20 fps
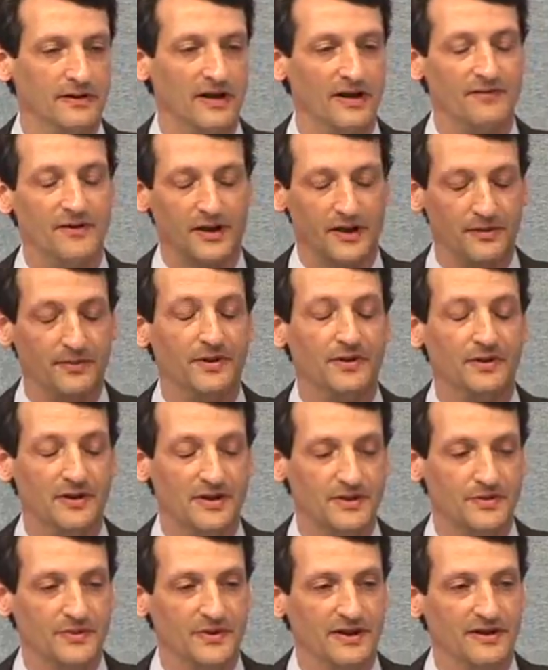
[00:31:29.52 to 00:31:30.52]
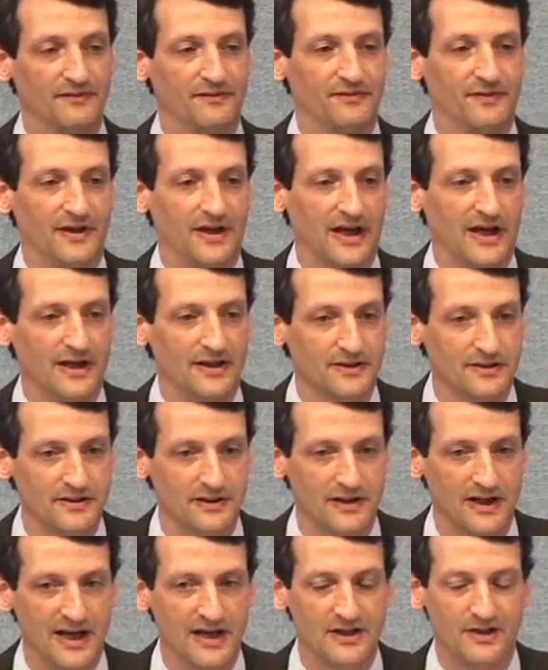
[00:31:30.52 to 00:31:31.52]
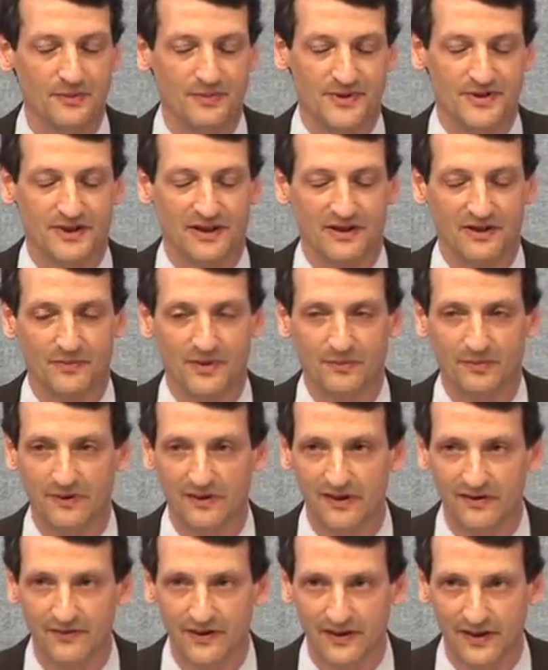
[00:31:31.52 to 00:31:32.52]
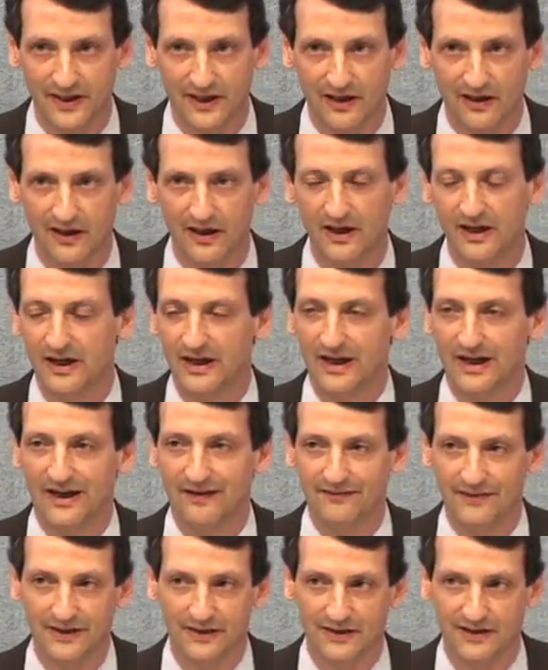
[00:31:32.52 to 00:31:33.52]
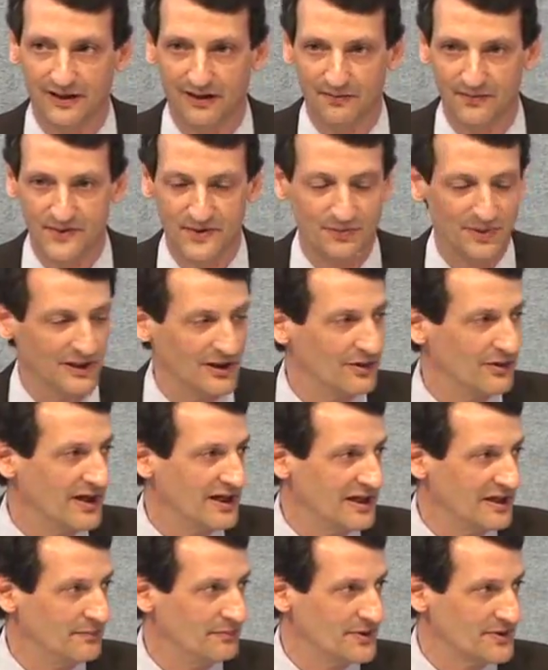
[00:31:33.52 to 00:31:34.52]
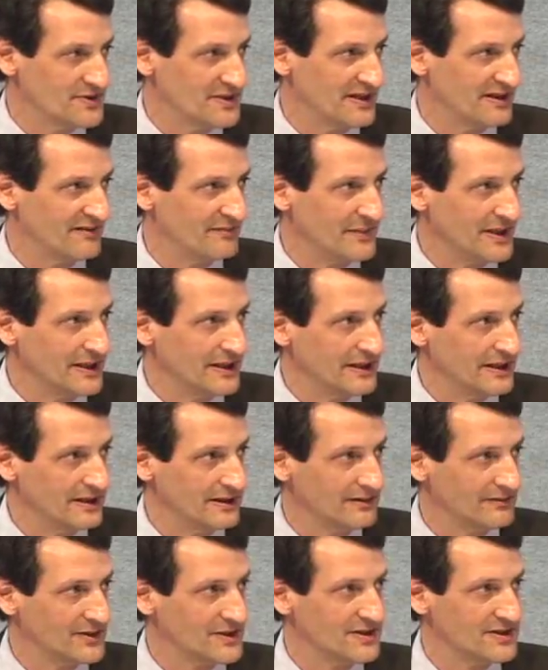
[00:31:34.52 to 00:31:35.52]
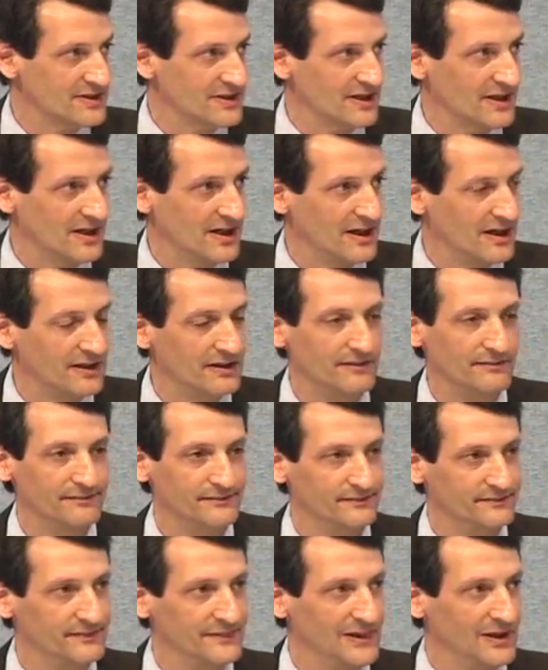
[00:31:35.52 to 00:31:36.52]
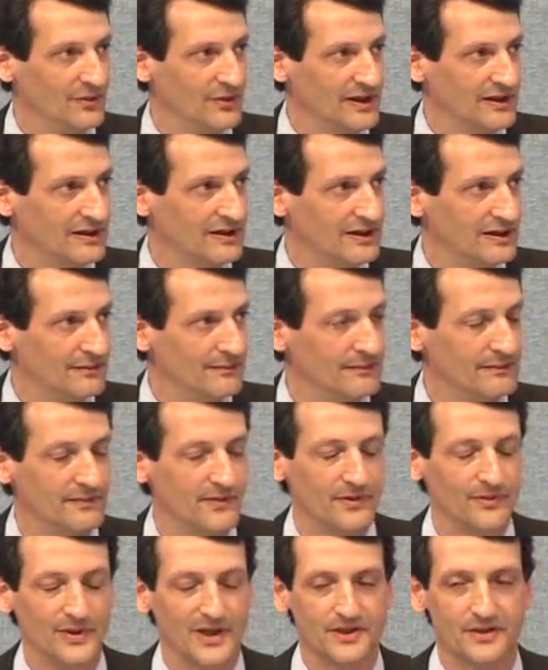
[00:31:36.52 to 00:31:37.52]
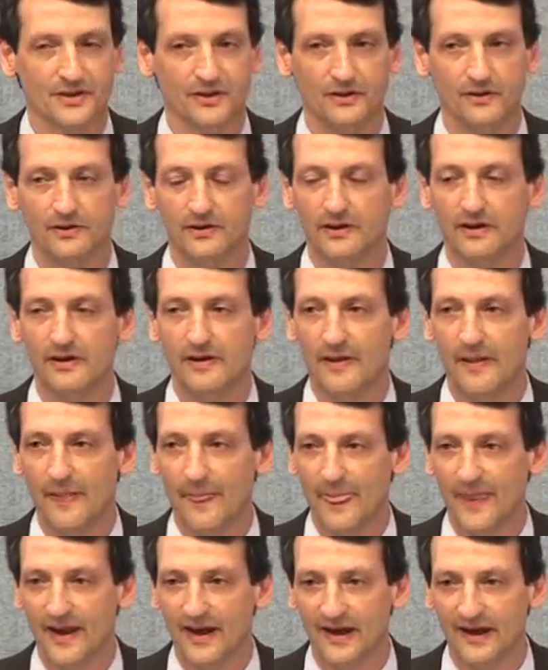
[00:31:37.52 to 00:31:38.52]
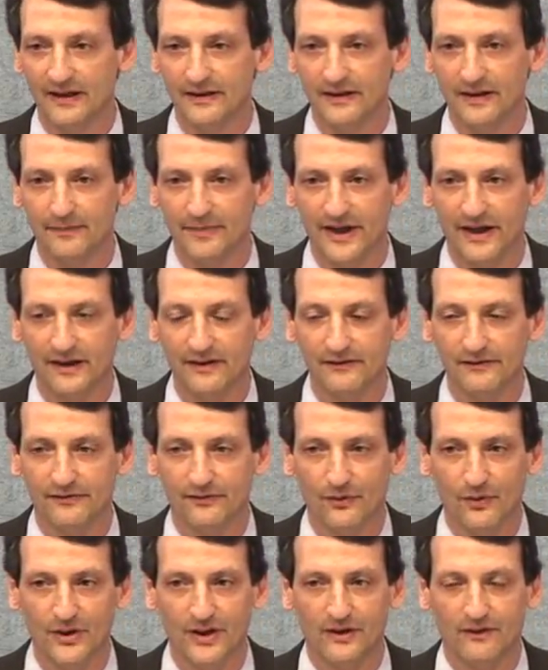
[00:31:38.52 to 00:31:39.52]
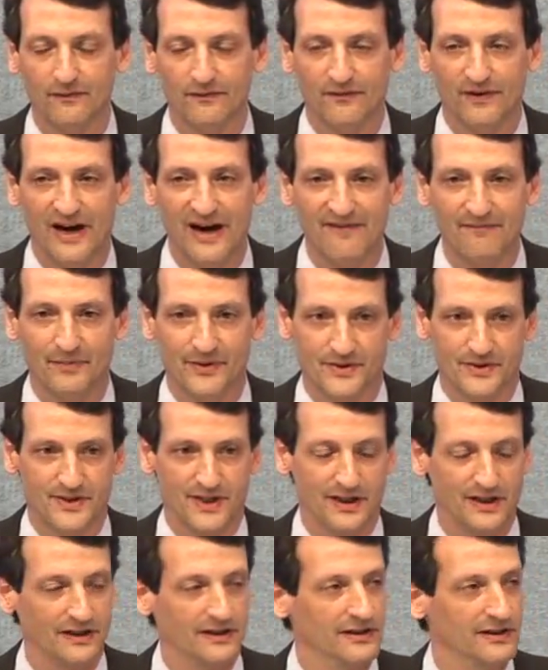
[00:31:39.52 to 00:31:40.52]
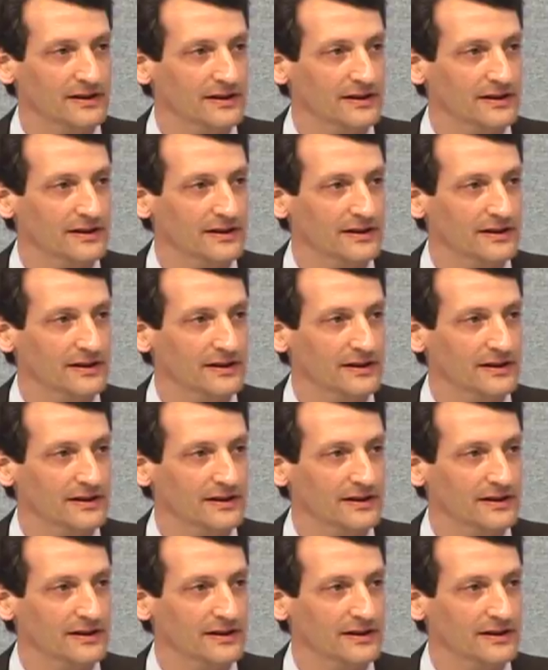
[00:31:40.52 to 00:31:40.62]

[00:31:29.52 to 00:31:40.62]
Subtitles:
of the communities we have financed, 82% of the people living there have incomes below 80% of median, which is the HUD low-income threshold. And about 45%